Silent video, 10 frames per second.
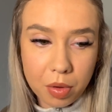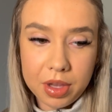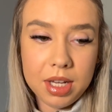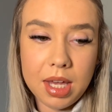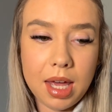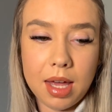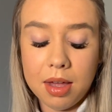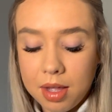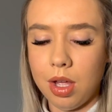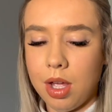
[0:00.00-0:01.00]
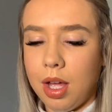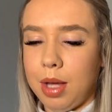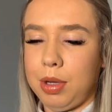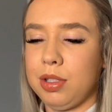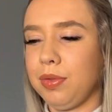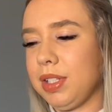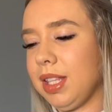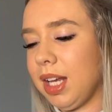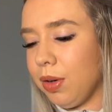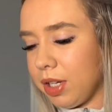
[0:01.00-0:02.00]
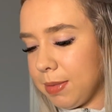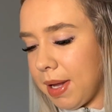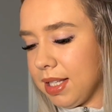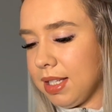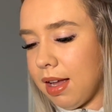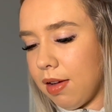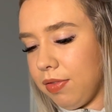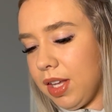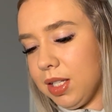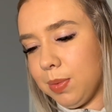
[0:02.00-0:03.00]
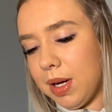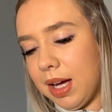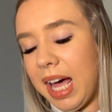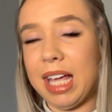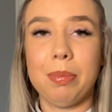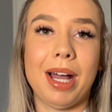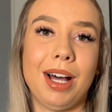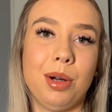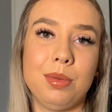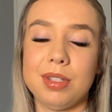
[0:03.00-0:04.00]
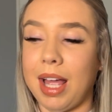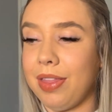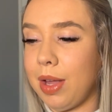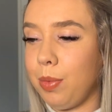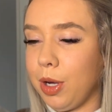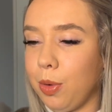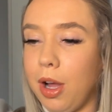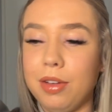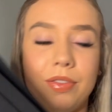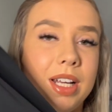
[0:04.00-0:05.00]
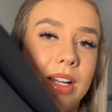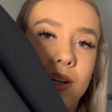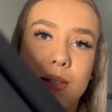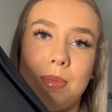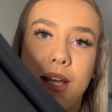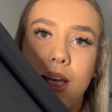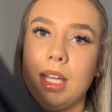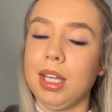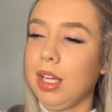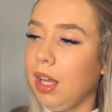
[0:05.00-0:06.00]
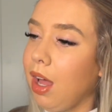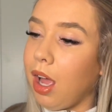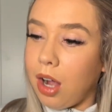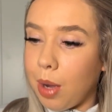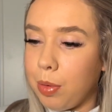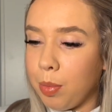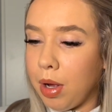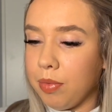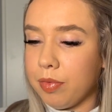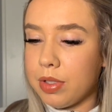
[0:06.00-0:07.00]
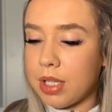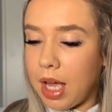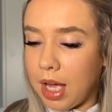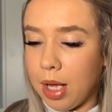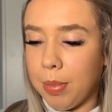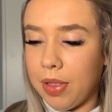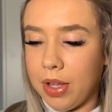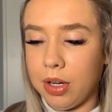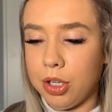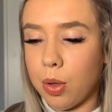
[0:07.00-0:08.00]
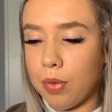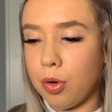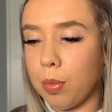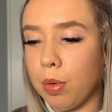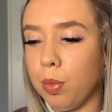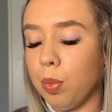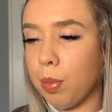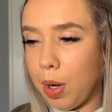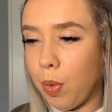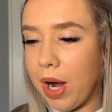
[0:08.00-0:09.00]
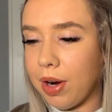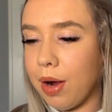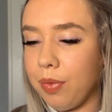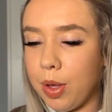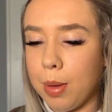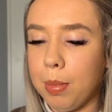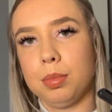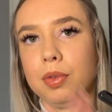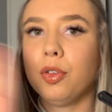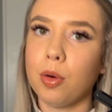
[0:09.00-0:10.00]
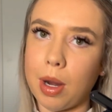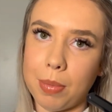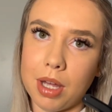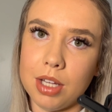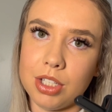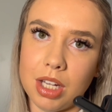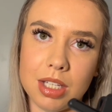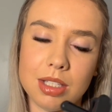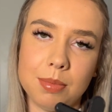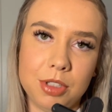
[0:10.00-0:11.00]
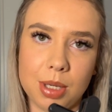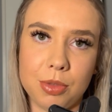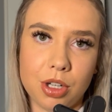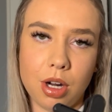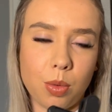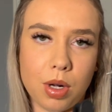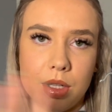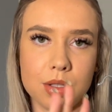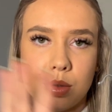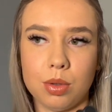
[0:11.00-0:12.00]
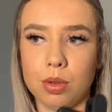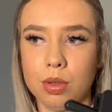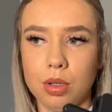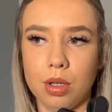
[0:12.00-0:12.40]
than a year. Because obviously they're not expensive. These were £8 and they will hopefully last me a couple months, and then I know I've got my wear out of them before I purchase some Gymshark ones or